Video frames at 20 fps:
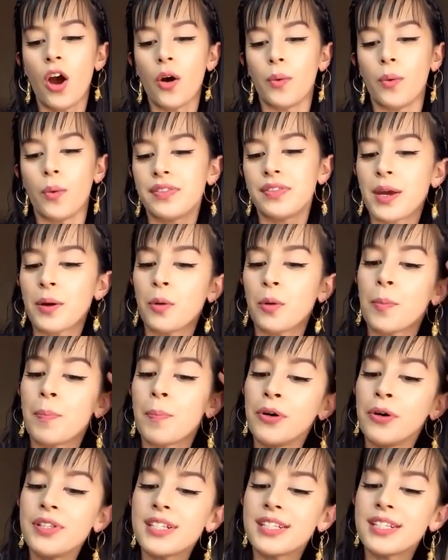When they were
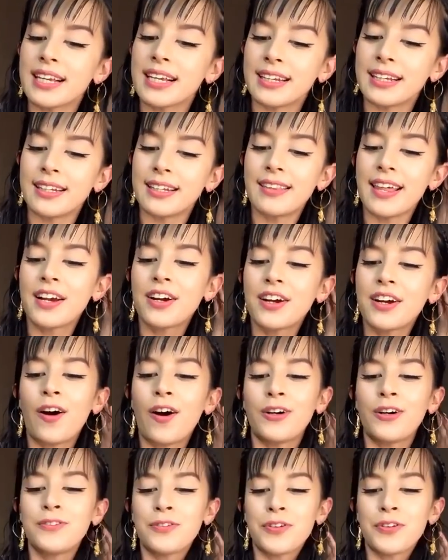both seated, they
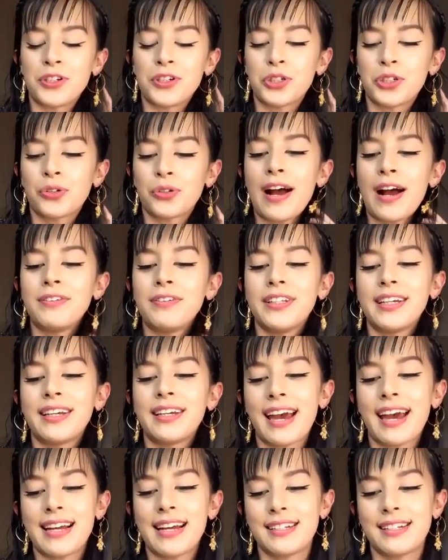called for the traveling
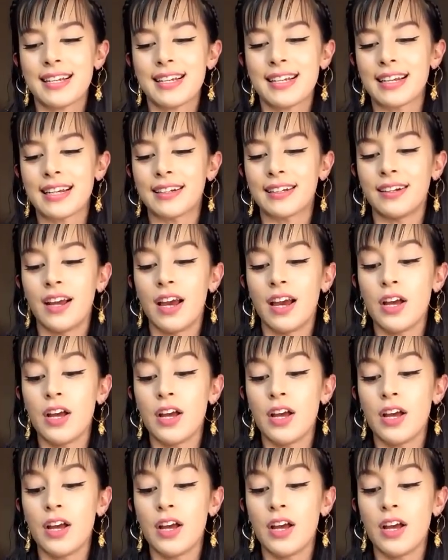canteen.